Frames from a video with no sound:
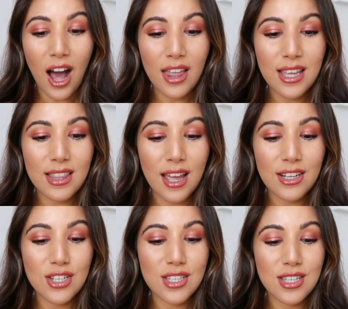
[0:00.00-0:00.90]
I think they're
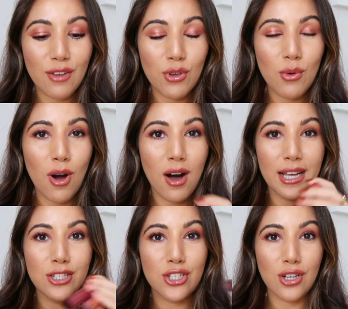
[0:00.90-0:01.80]
just, if you are
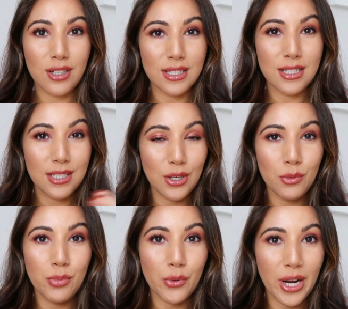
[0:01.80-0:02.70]
a Charlotte
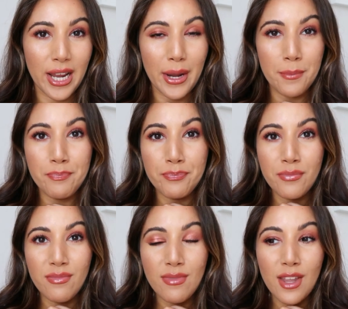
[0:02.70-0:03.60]
Tilbury
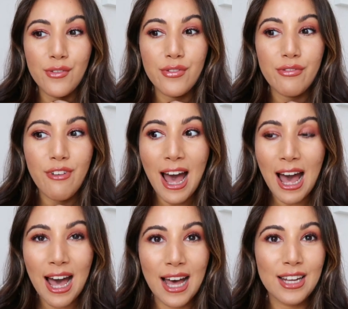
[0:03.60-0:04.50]

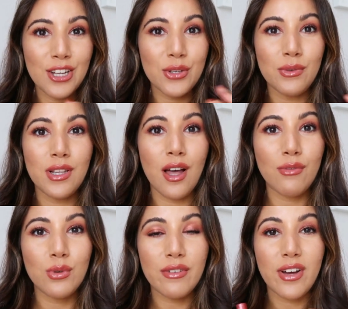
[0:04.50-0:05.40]
fan, you
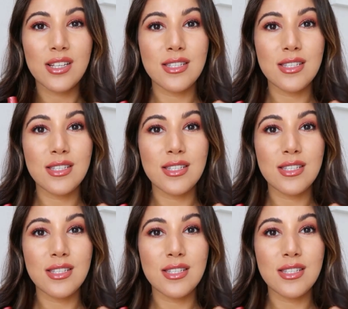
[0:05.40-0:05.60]
love all of her